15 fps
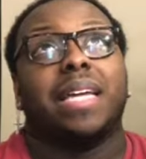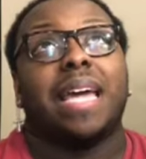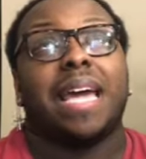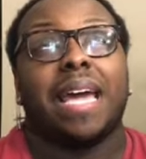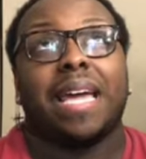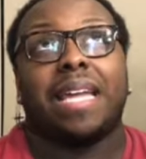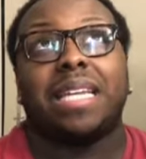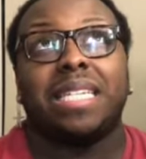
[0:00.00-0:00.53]

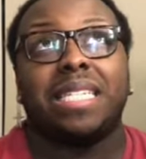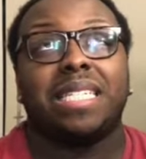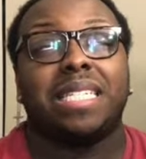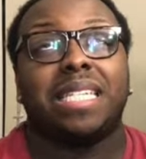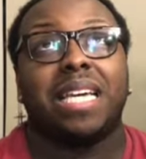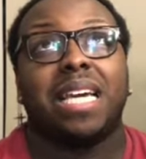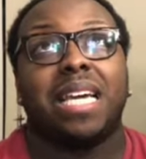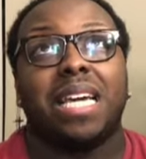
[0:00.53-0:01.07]
Candiace
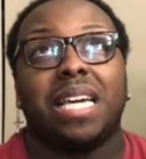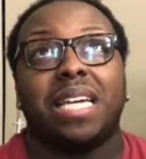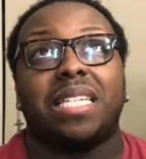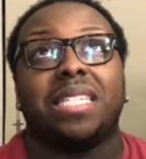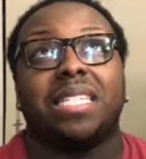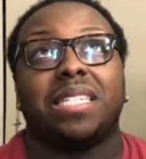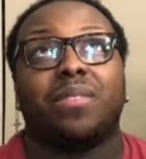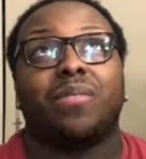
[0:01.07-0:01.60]

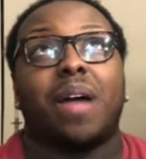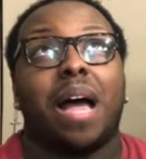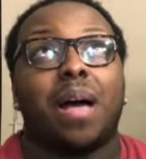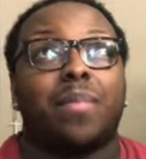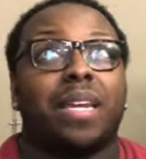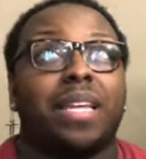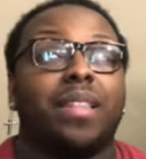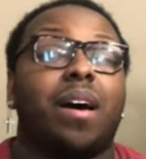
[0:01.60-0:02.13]
sees
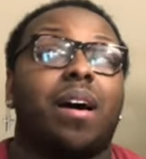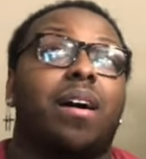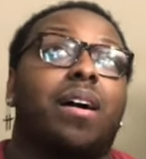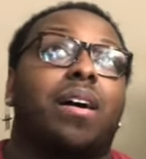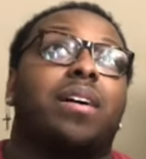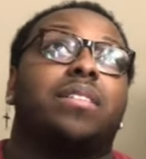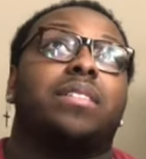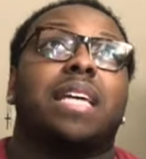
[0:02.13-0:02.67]
Robin in the
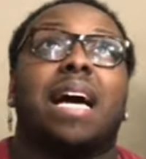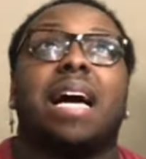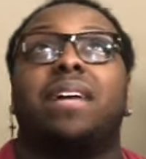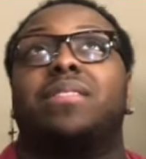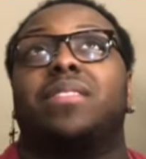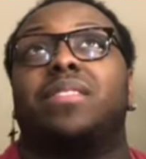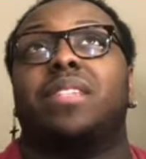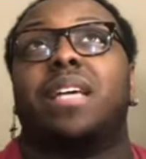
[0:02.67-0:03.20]
hall,
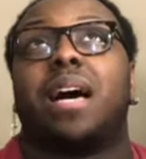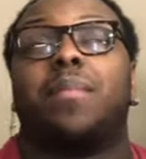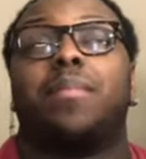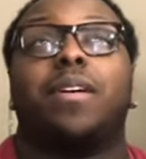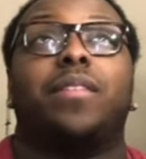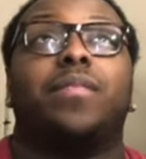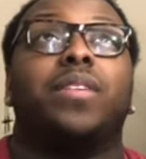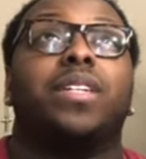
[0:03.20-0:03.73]
dives on
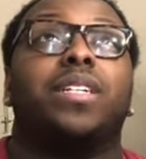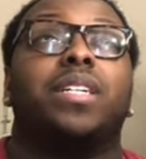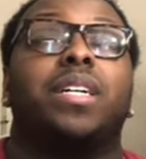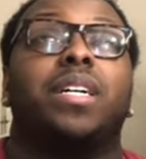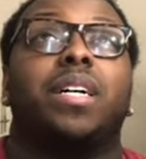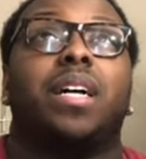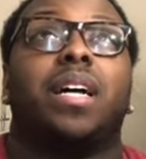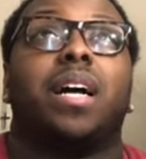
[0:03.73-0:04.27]
top of her.